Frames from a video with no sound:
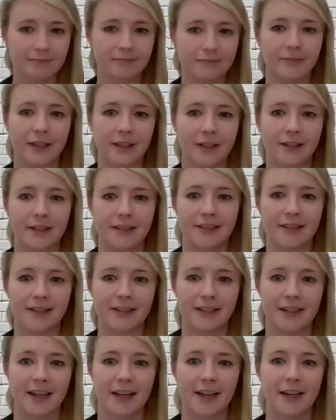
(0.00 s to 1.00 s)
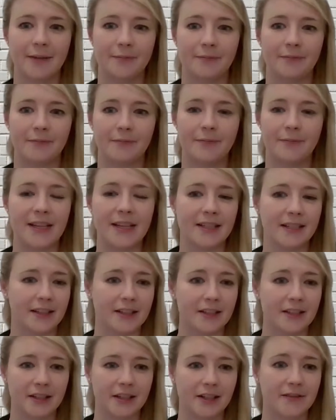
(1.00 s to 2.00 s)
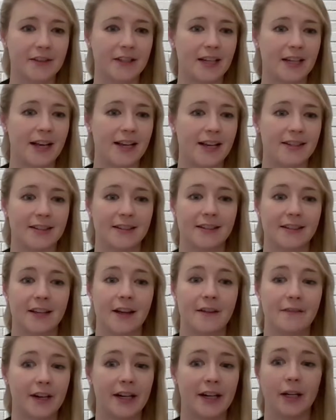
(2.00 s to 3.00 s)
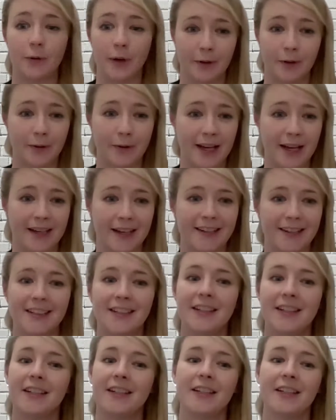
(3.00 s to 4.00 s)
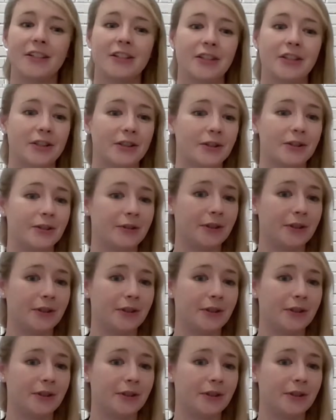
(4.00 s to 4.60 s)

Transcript: because it basically serves as a very quick way to,